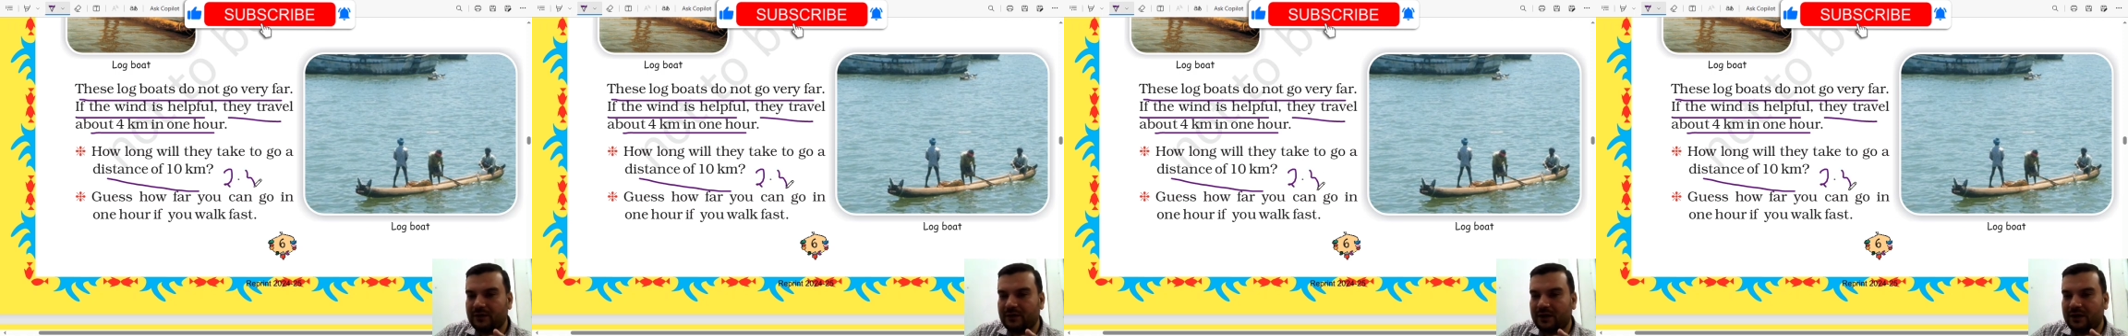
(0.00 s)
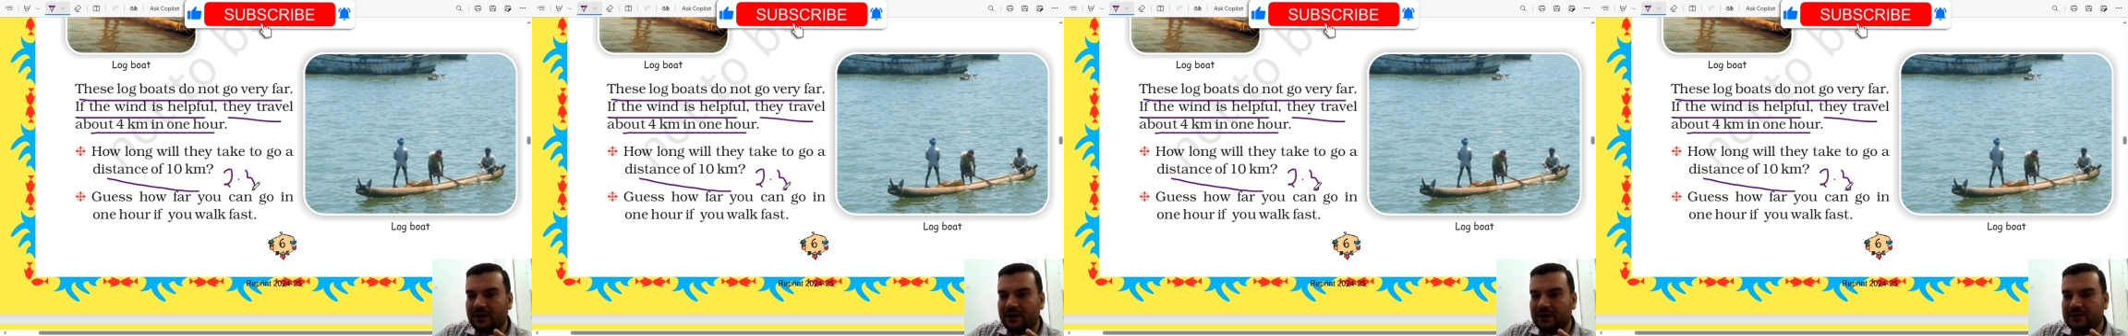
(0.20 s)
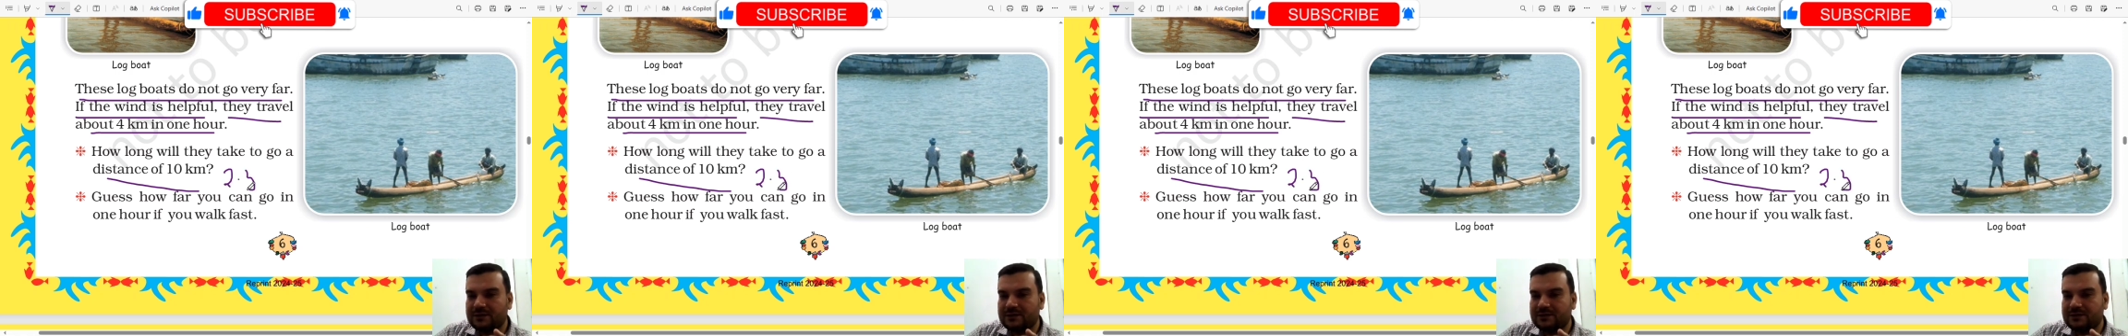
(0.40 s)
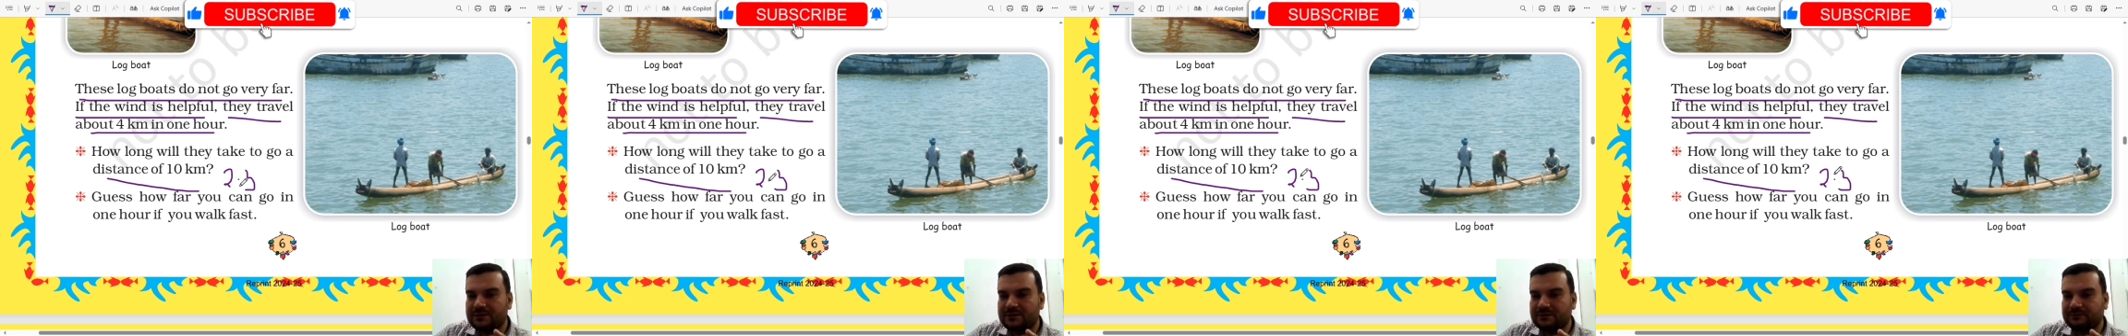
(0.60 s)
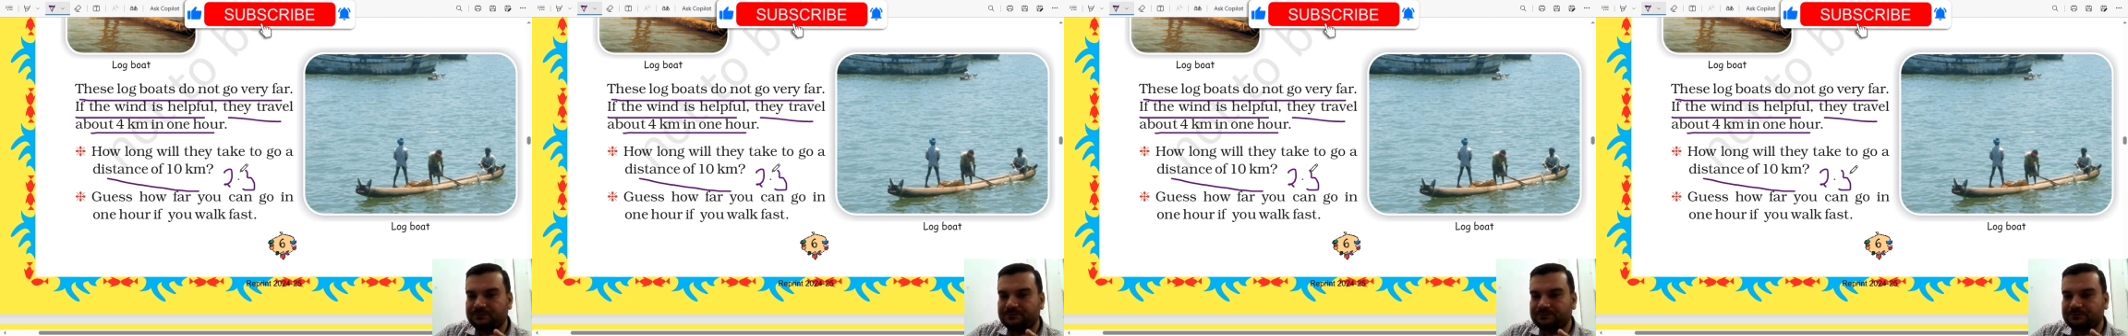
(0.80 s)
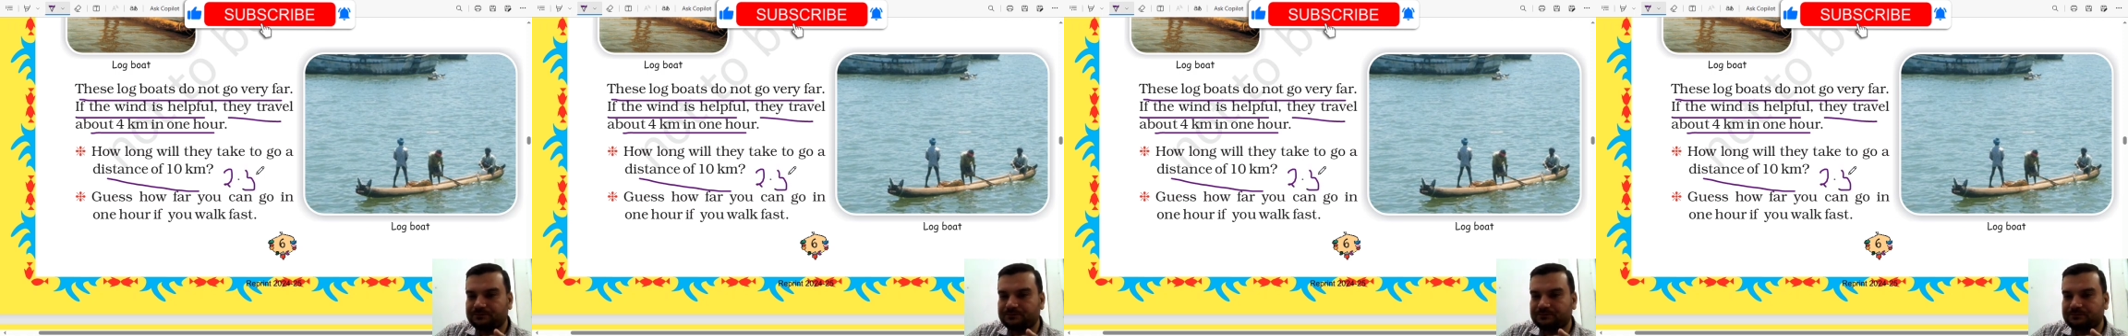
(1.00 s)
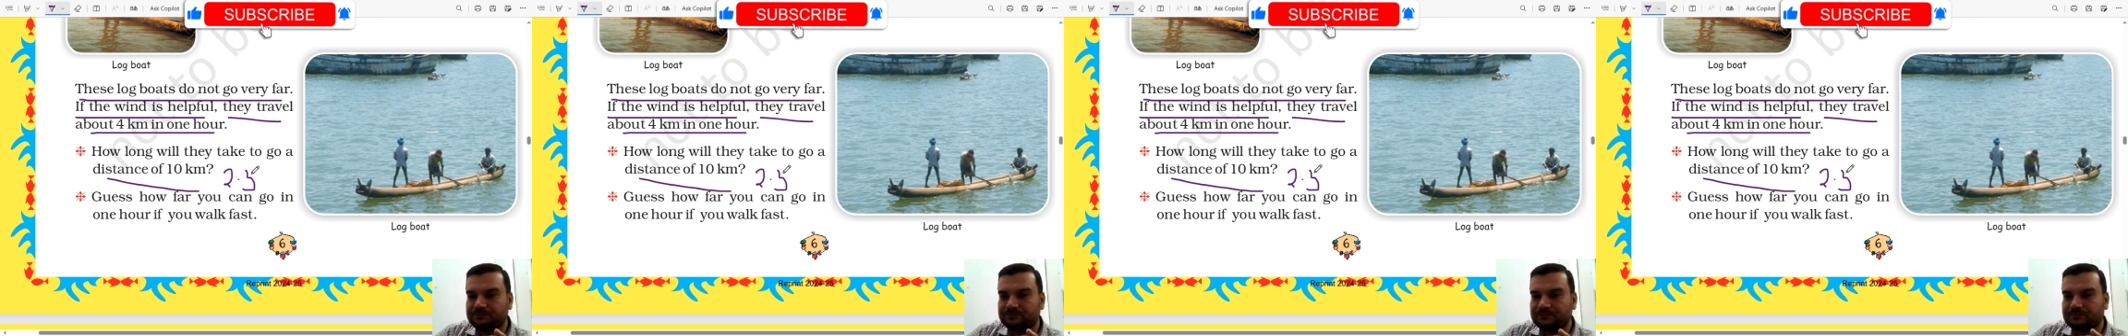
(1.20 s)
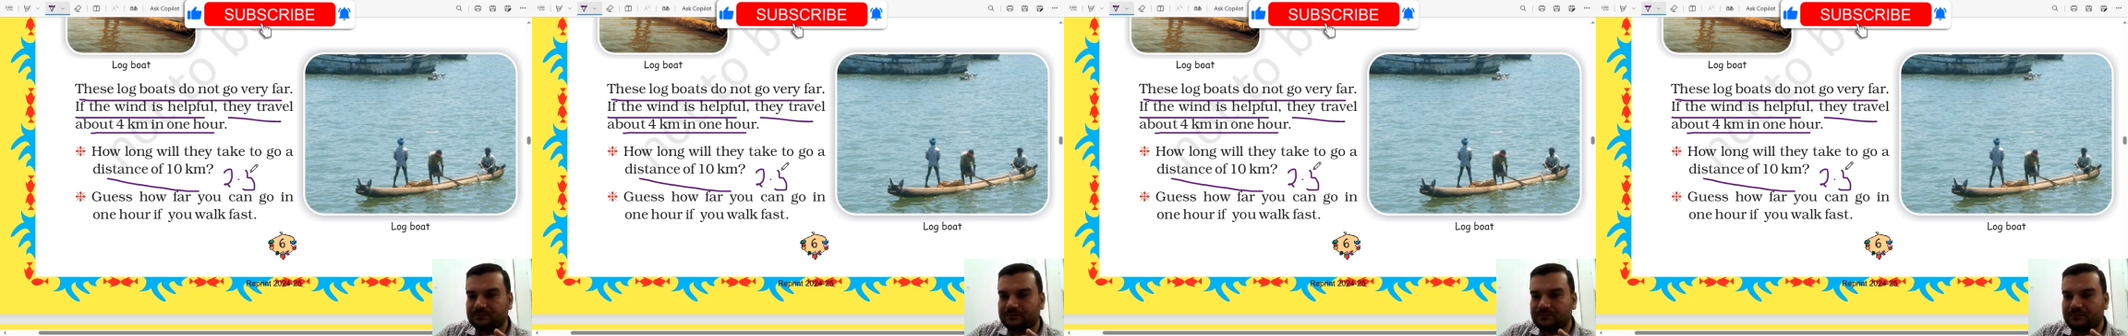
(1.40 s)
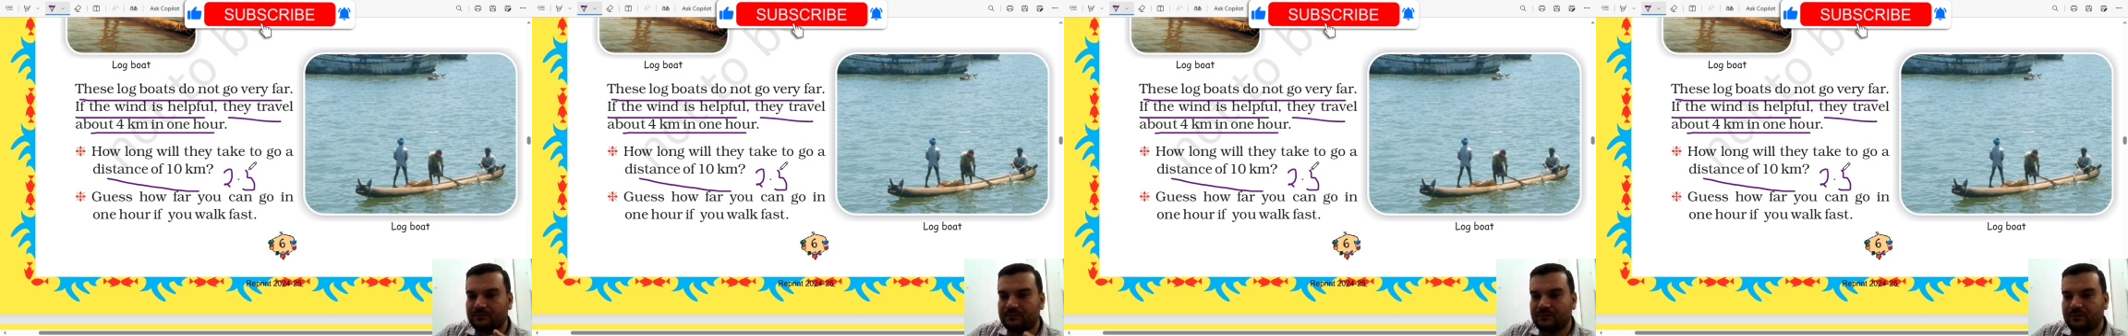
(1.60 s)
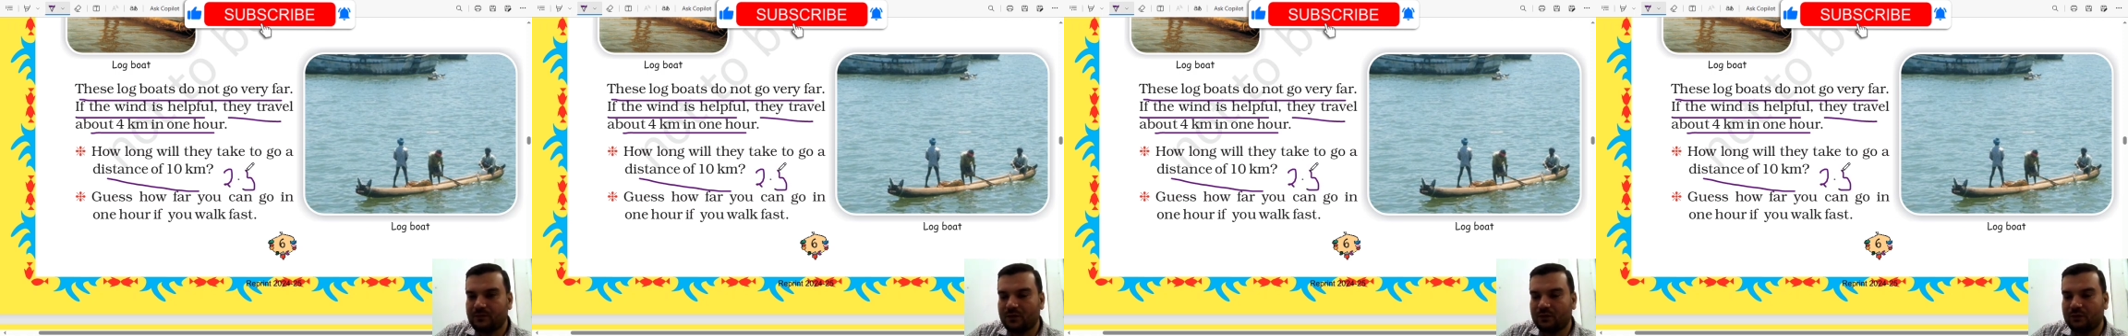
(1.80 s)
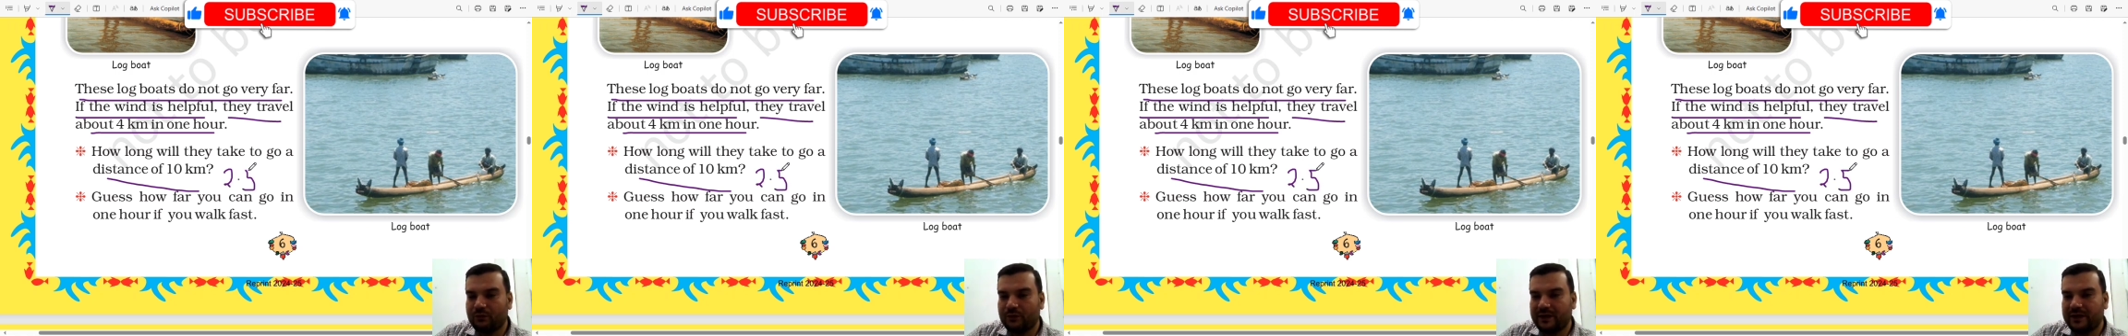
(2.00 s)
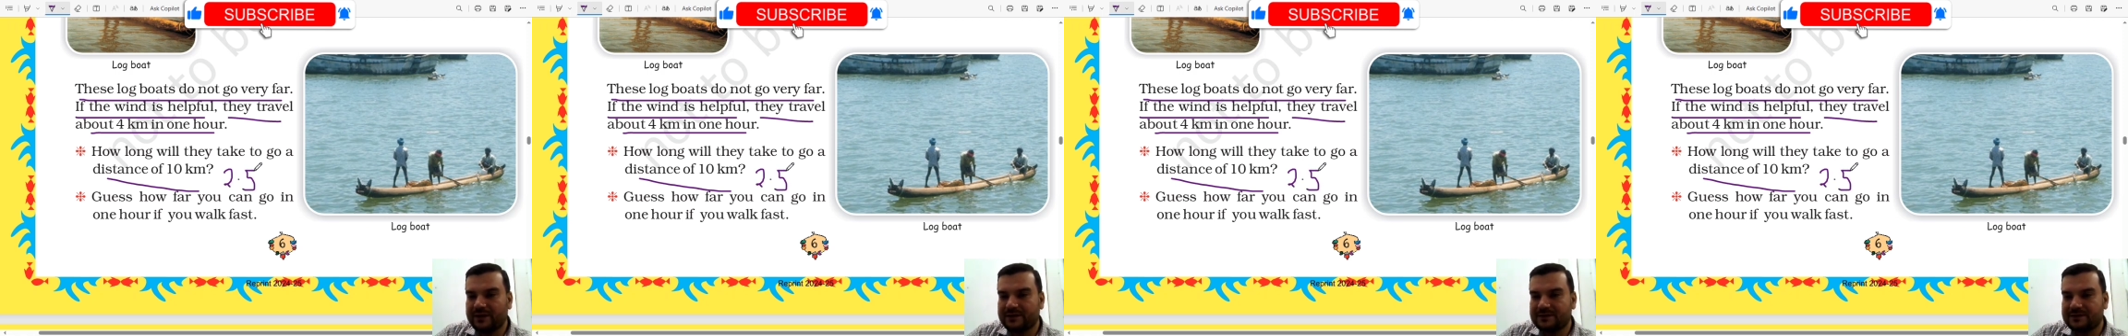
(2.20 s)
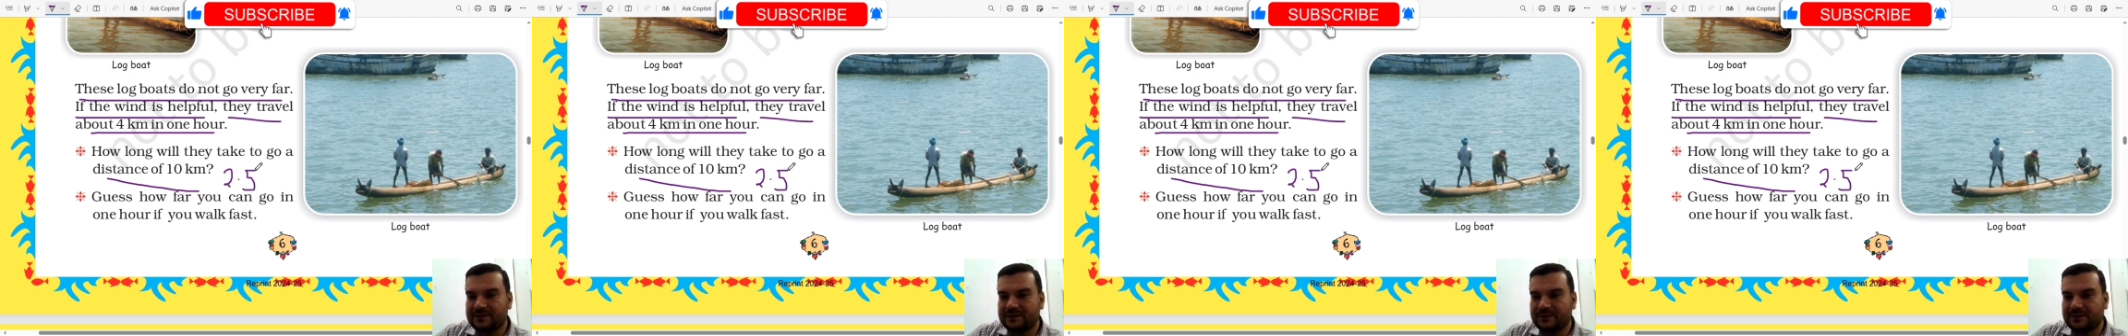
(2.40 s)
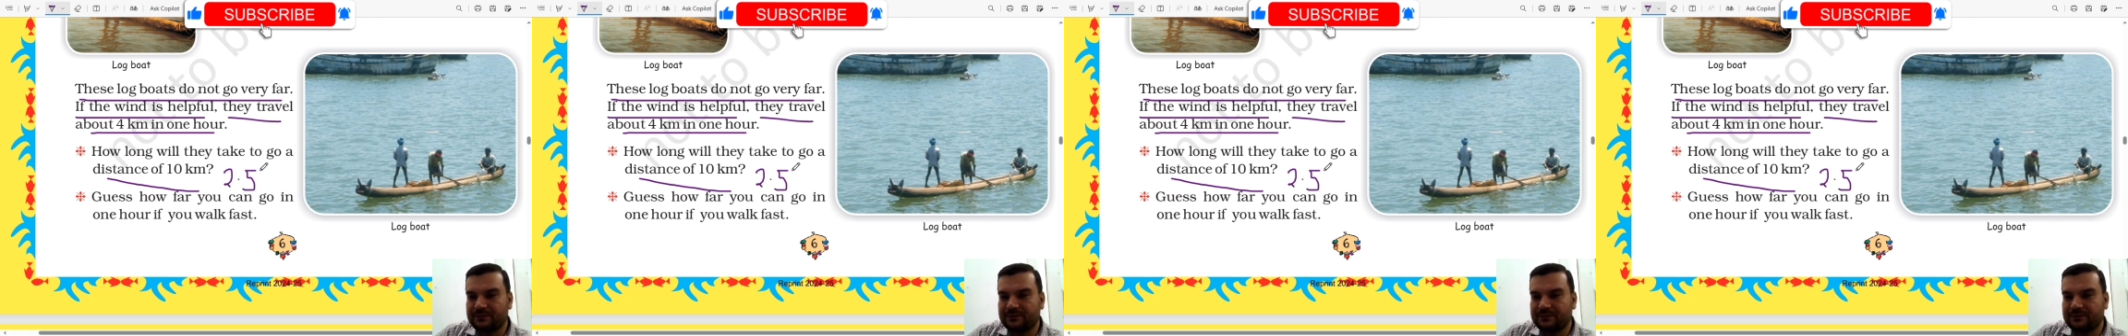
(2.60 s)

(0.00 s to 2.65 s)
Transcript: hours, we can say.